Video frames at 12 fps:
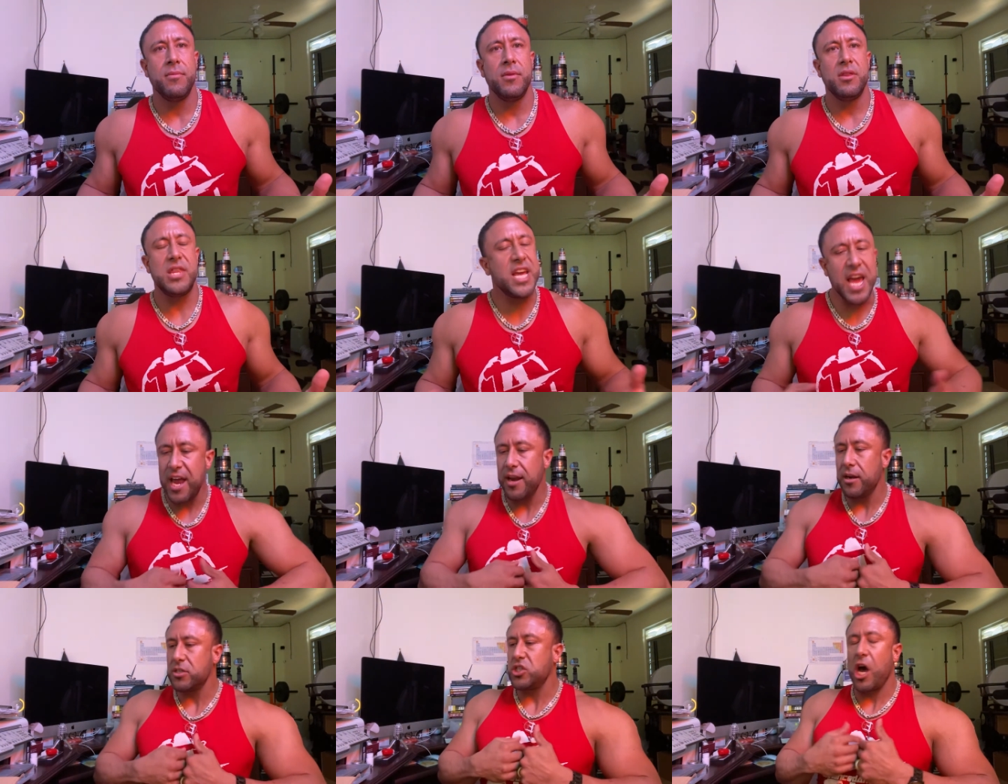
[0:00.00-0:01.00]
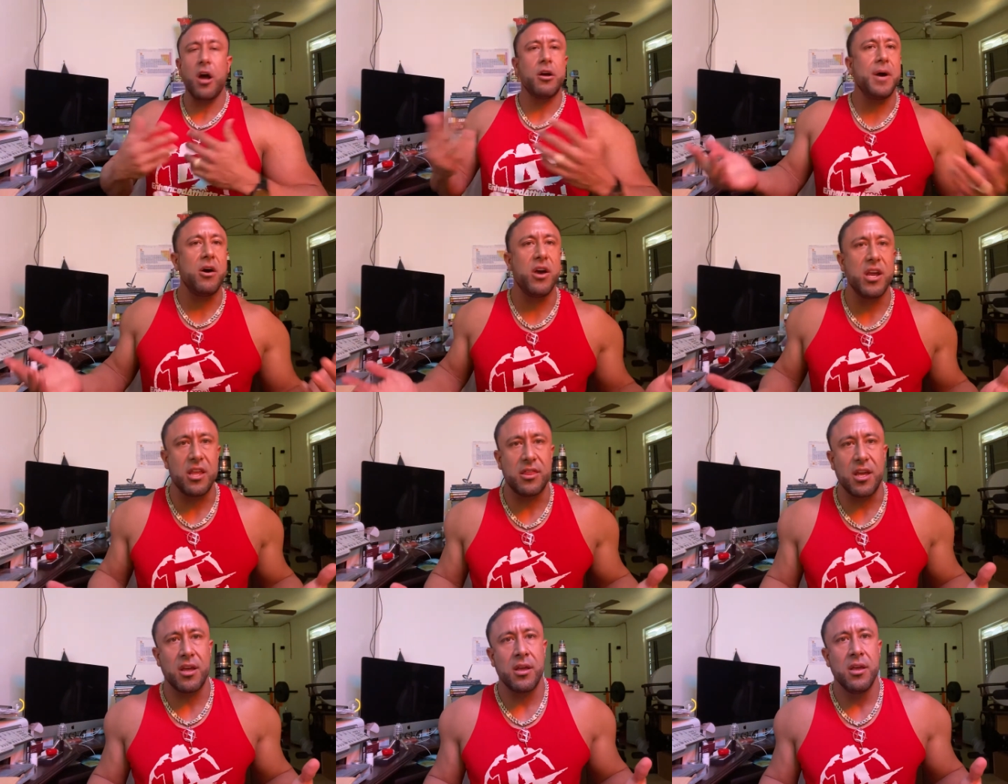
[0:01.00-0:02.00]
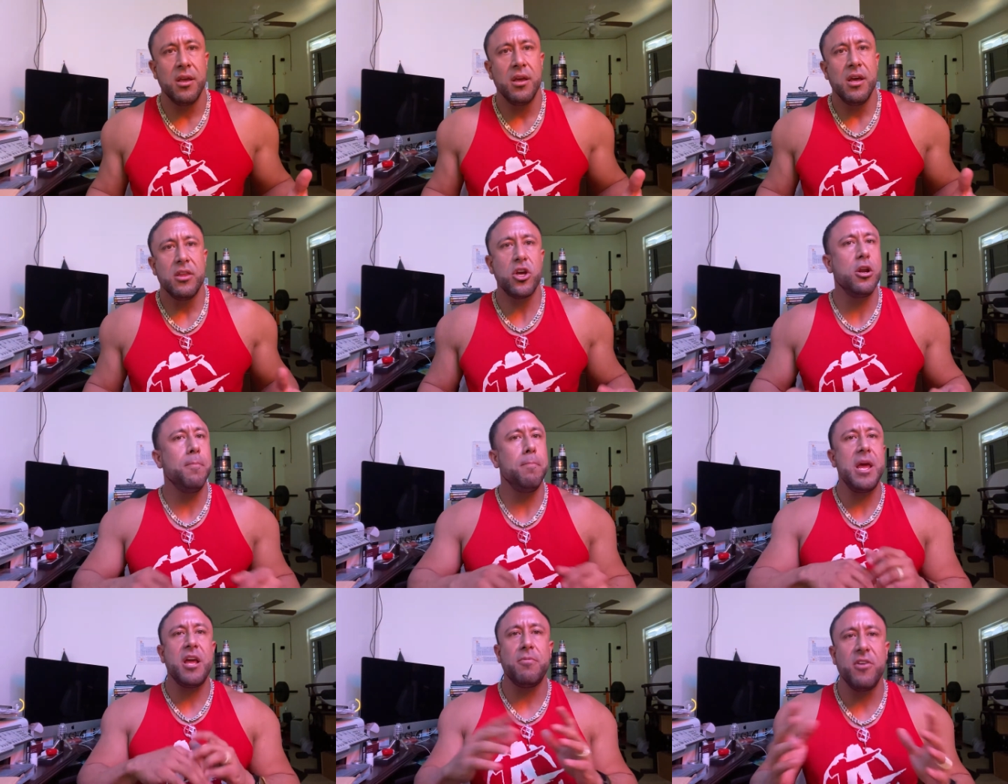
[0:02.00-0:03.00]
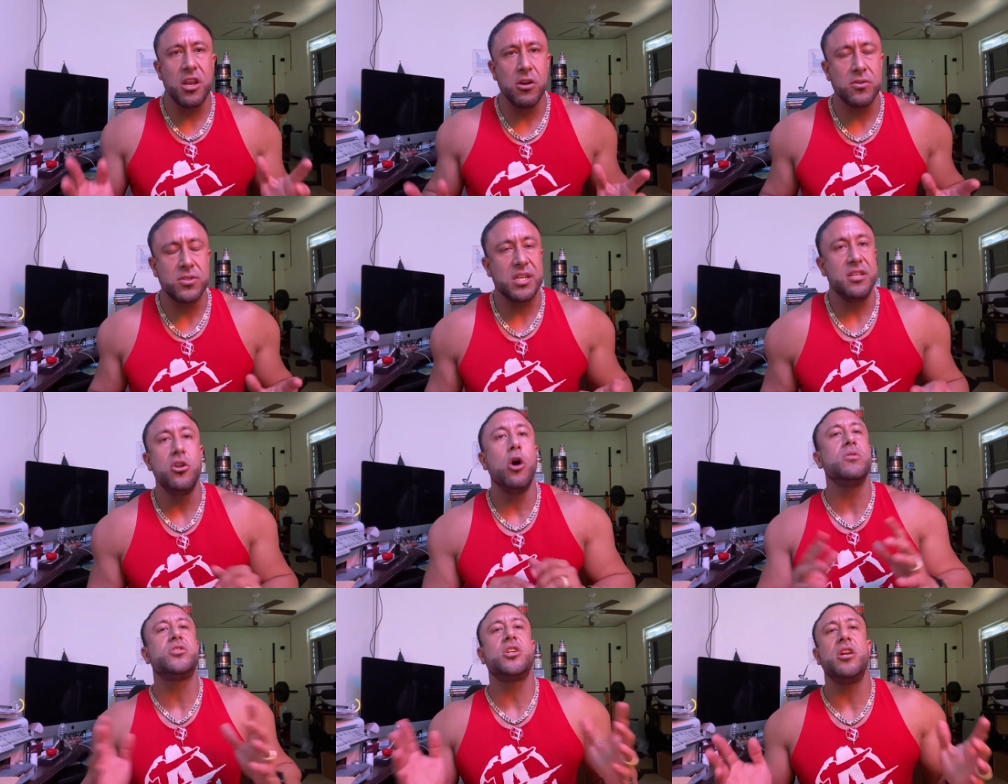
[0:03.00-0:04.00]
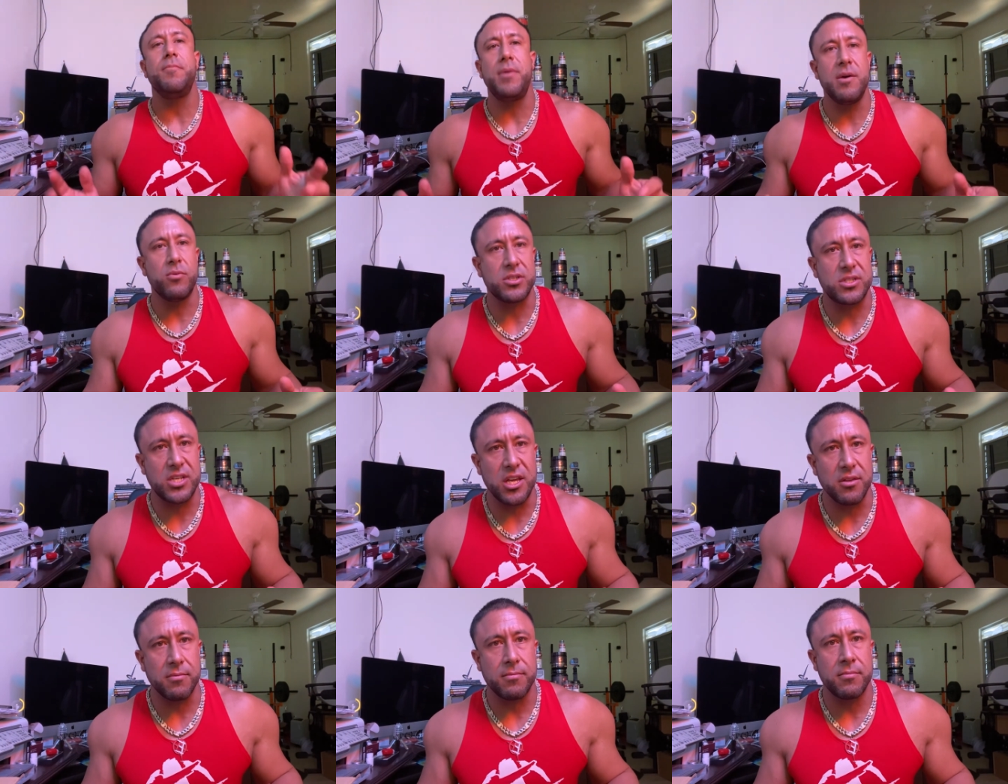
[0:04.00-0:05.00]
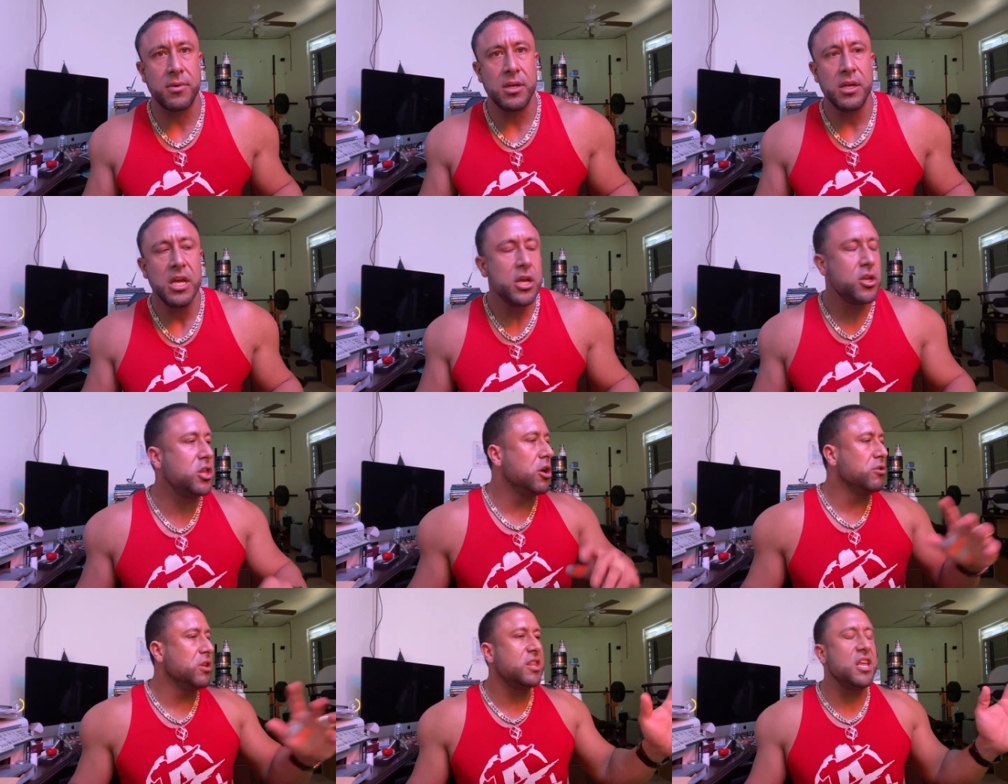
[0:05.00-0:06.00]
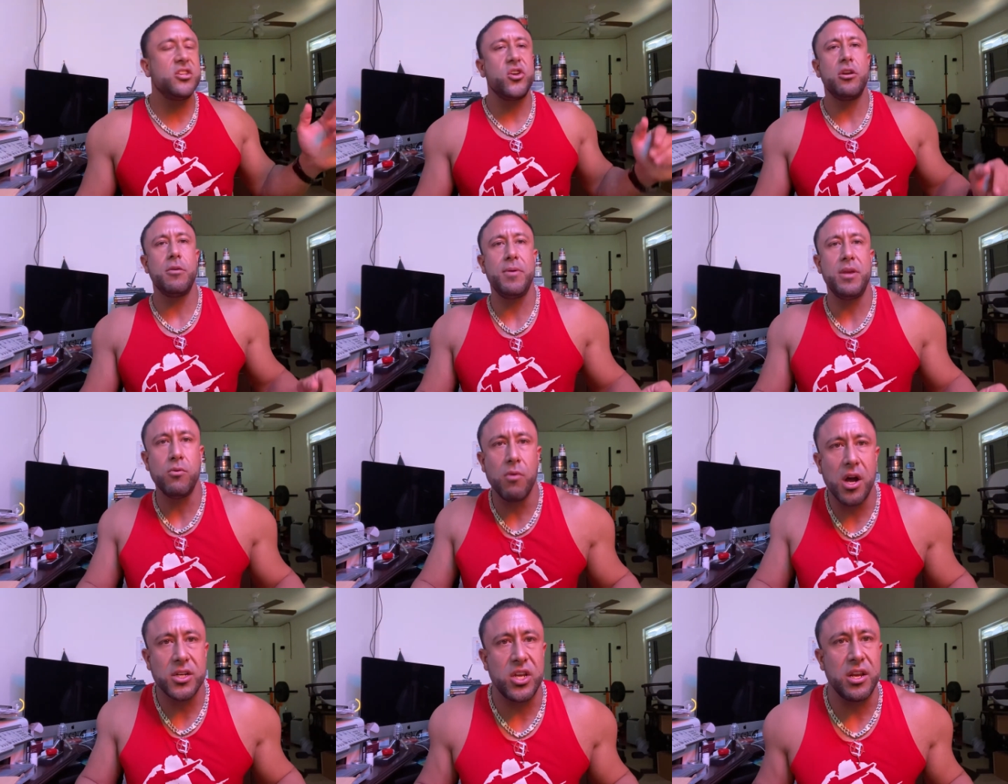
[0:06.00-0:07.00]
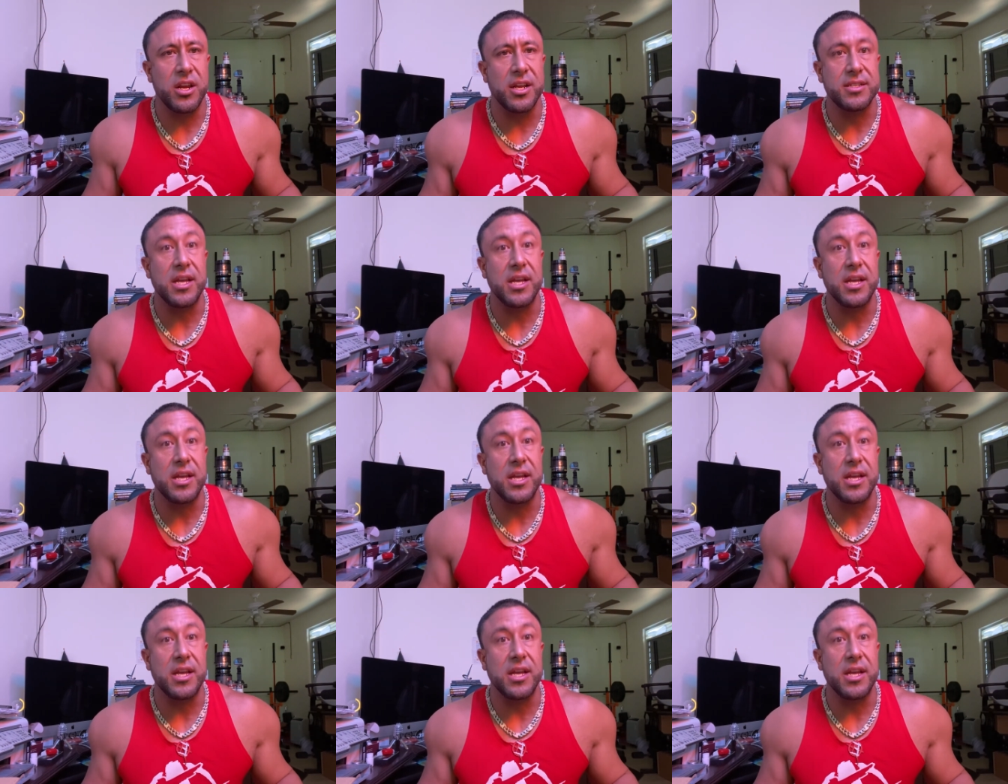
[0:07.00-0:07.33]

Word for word: They can't talk about anything. They're going to make videos and no one's going to be able to see them. The only things you're going to be watching is,